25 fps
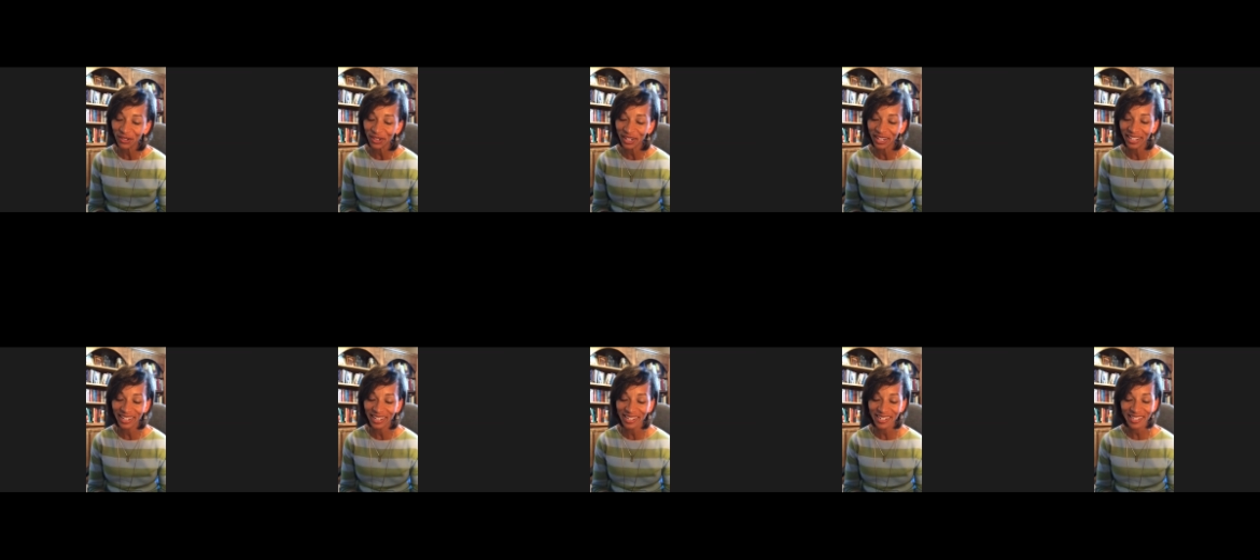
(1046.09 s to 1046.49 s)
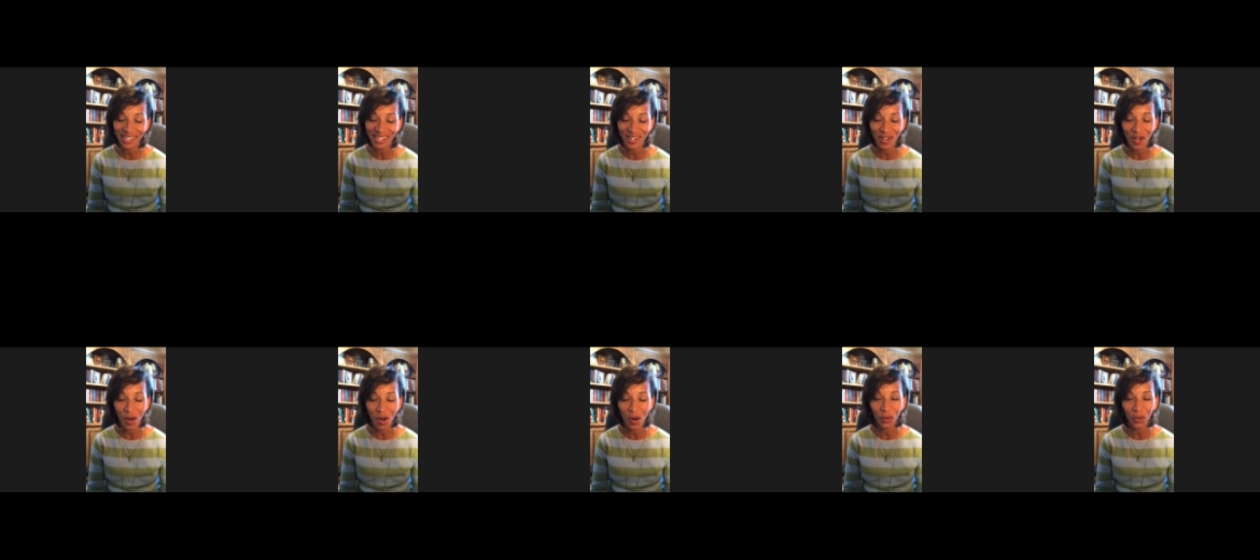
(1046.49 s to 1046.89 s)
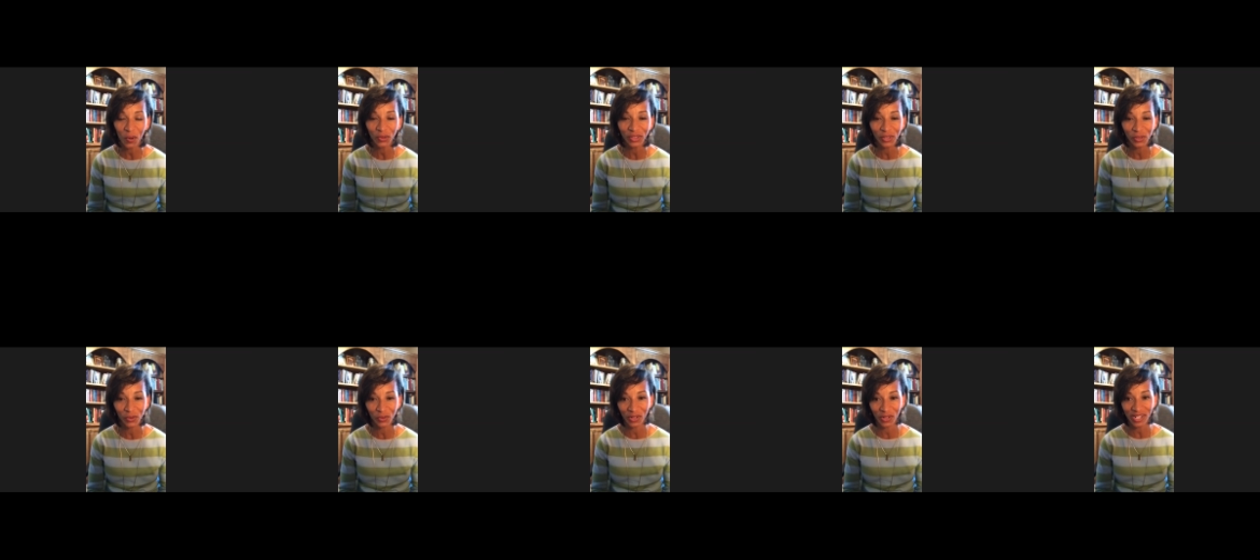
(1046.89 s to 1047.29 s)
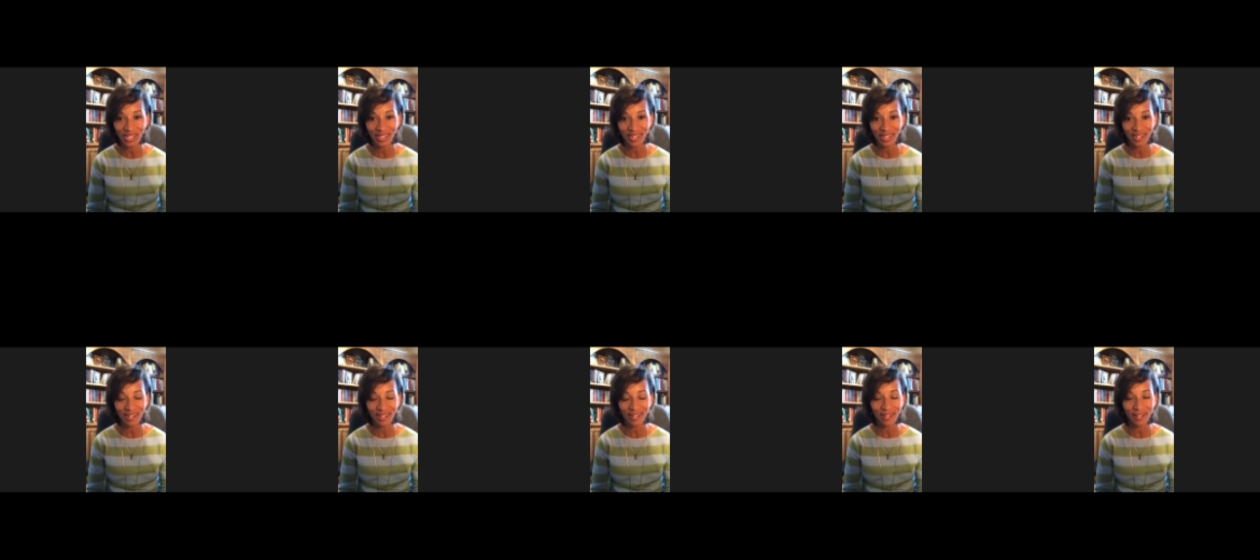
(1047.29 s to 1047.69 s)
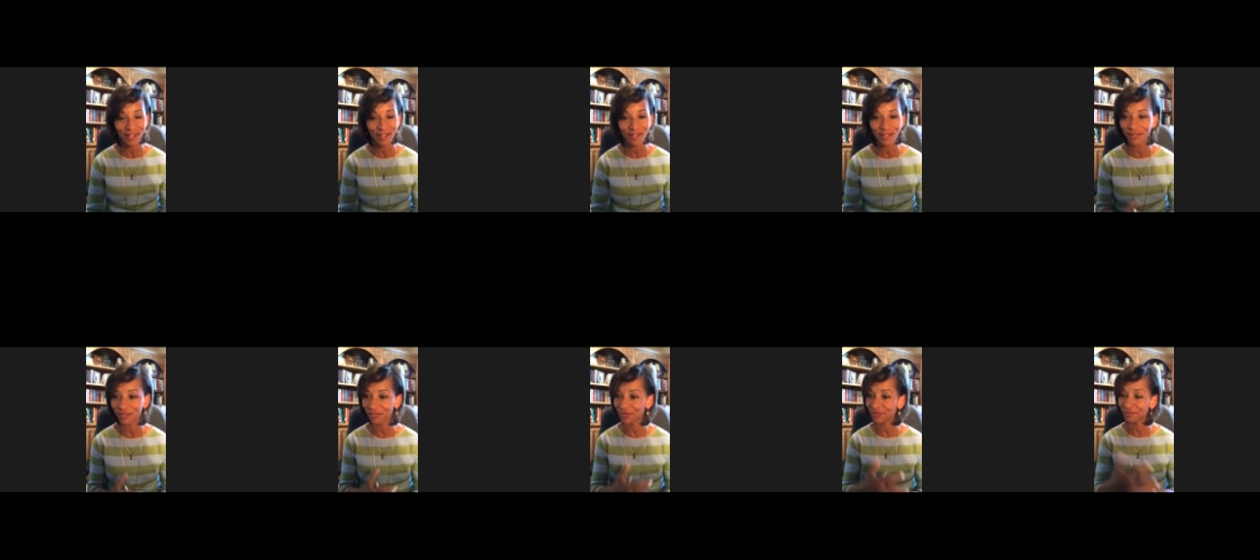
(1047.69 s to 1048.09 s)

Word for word: and get to know the rest of